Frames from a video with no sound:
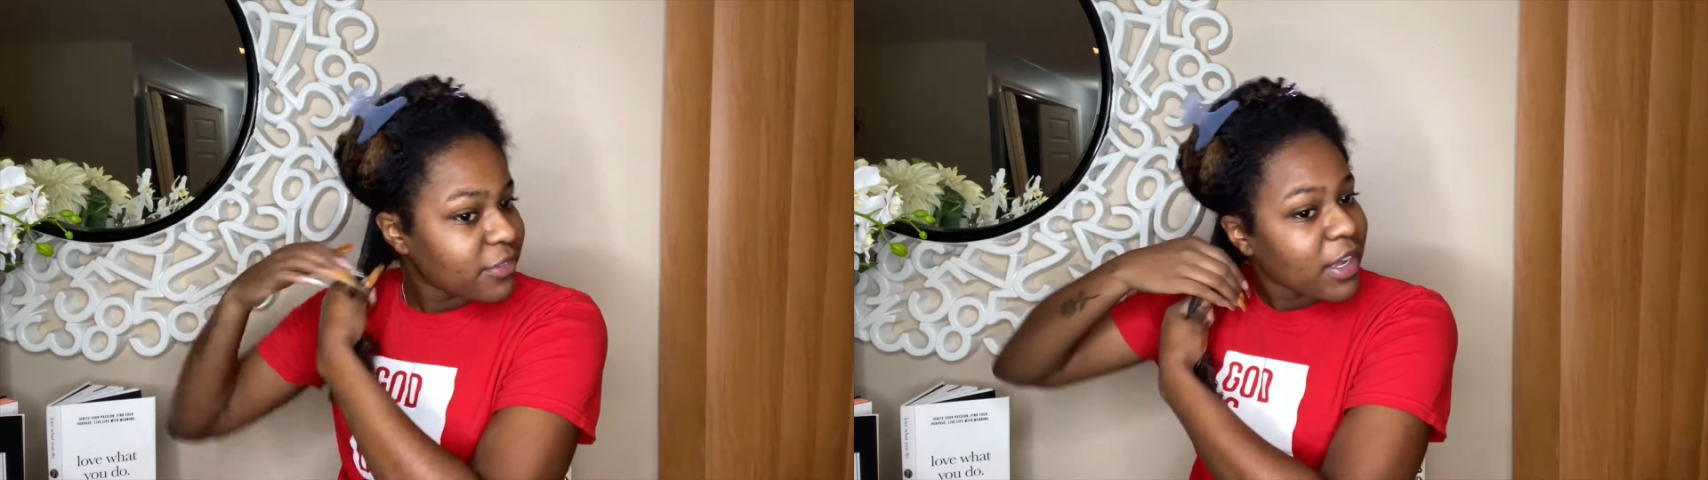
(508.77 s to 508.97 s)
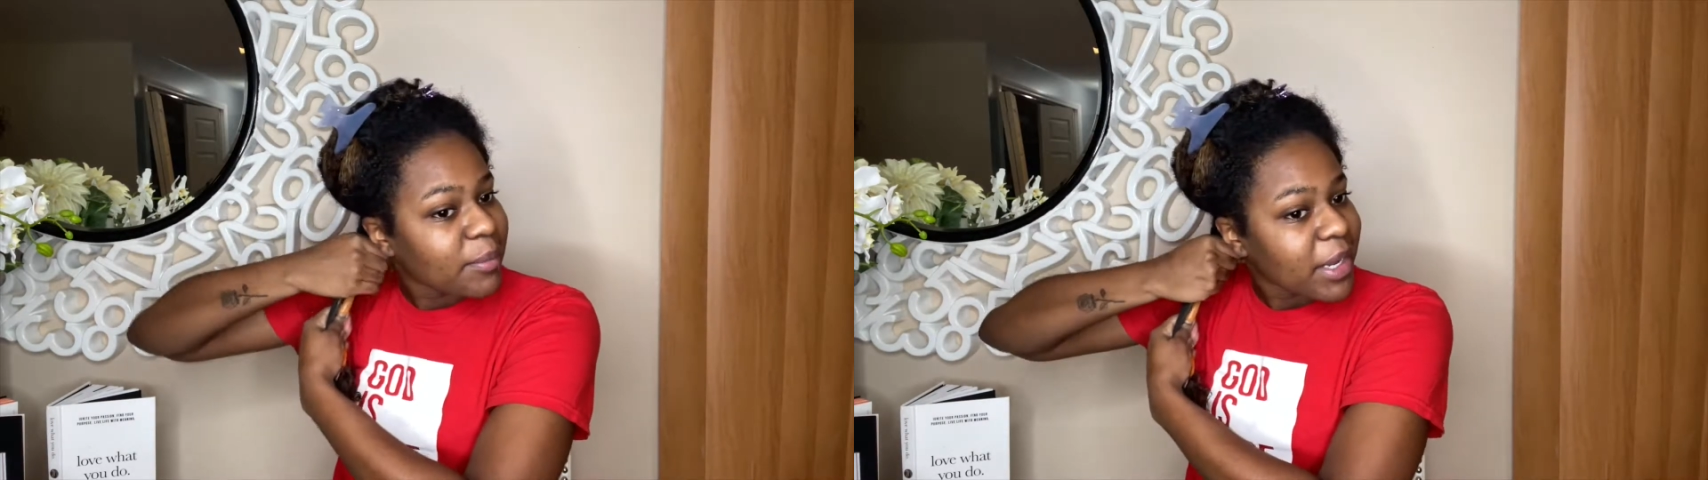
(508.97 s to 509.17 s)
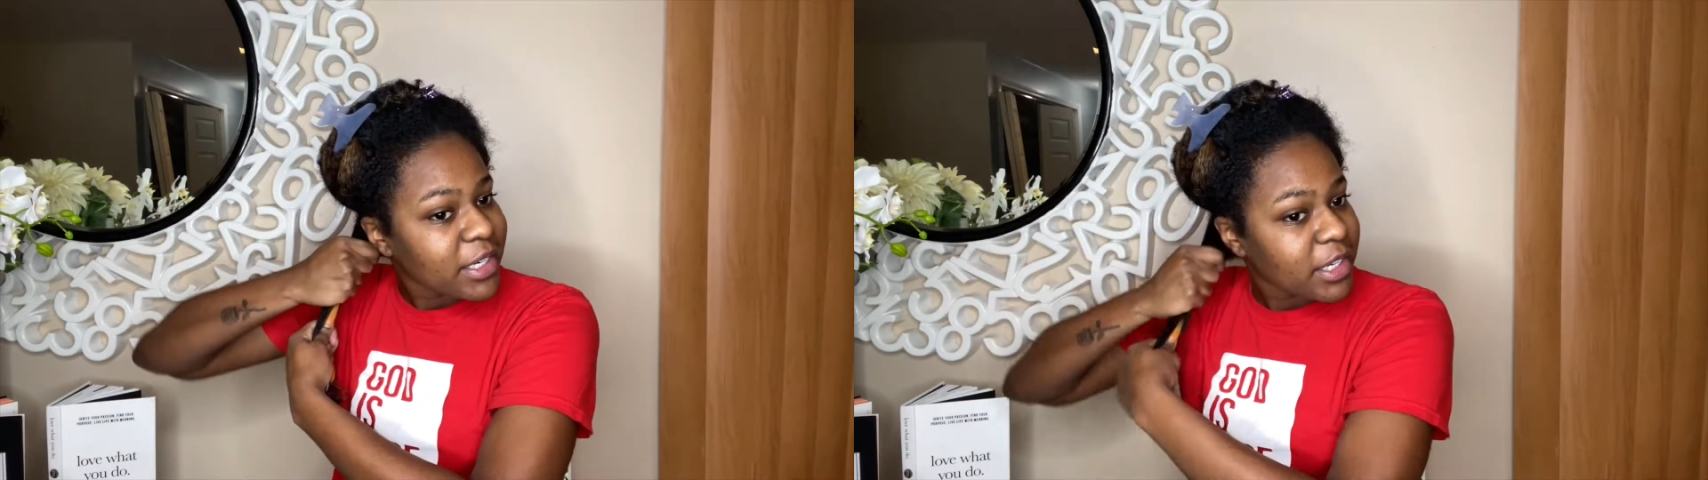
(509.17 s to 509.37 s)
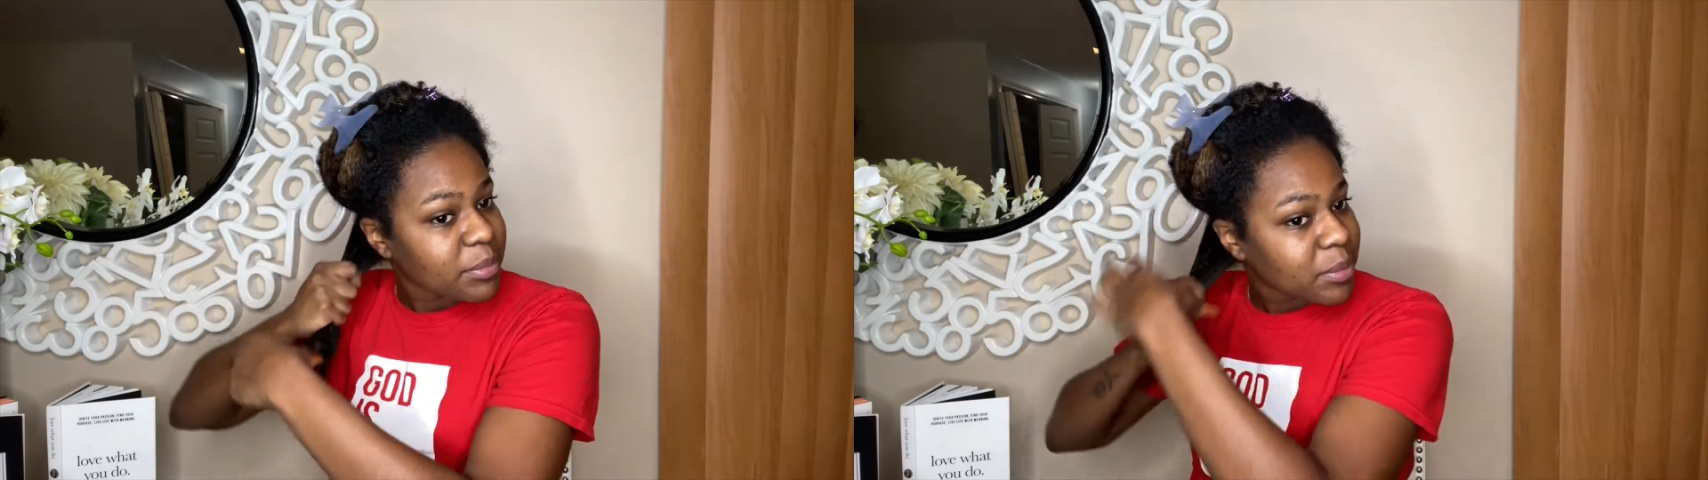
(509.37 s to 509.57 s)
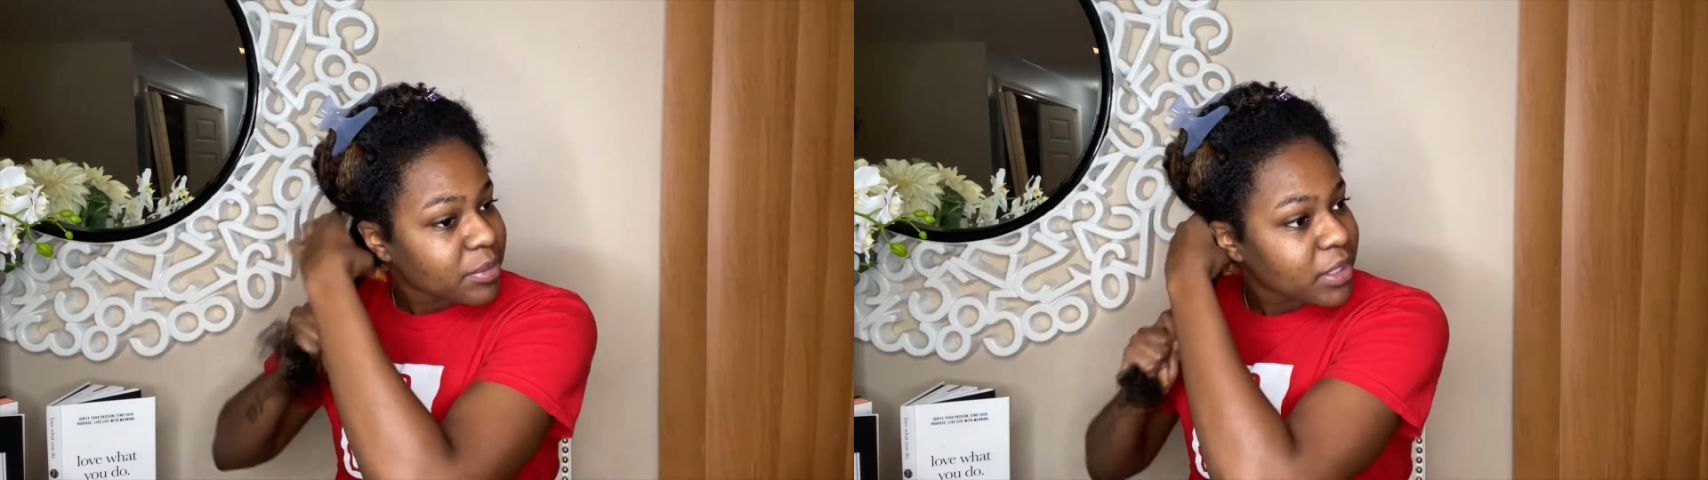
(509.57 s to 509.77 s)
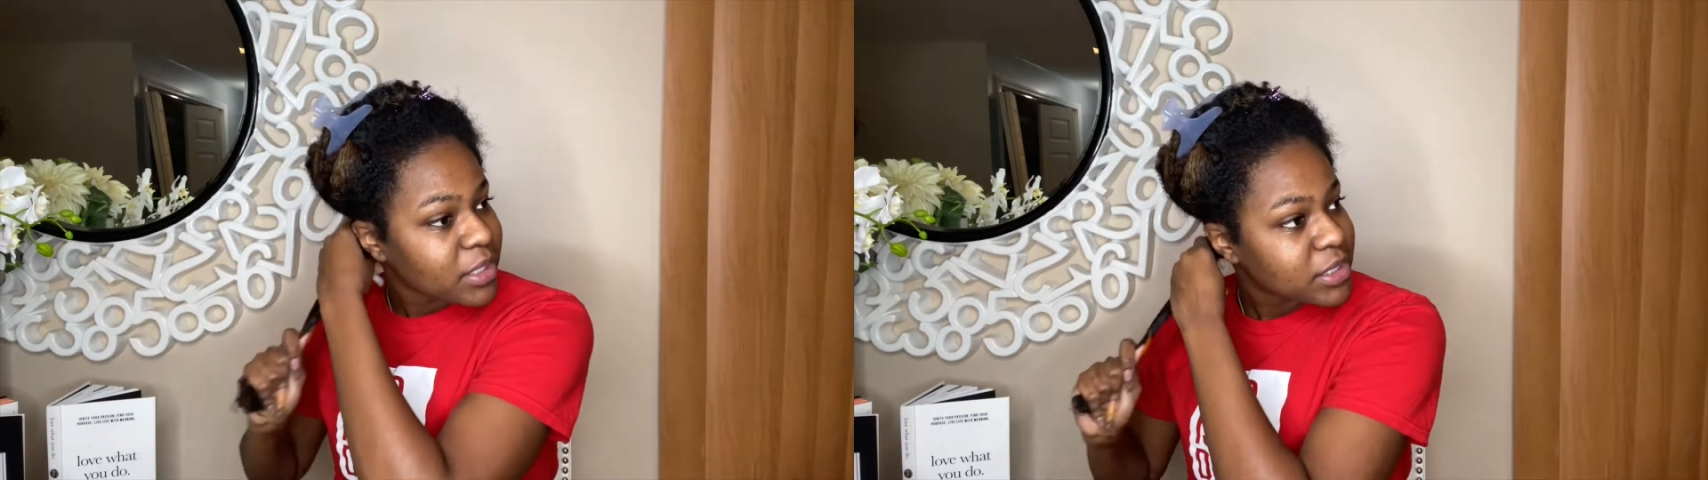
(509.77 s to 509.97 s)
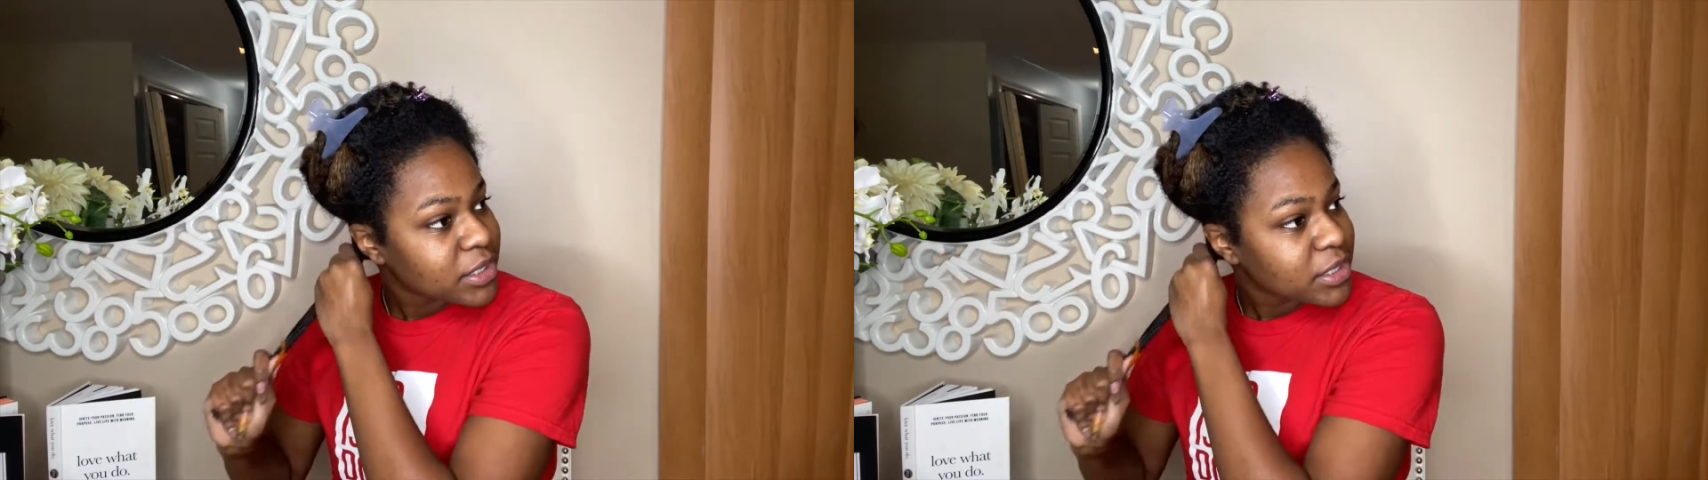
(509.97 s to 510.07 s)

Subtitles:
find my Denman brush,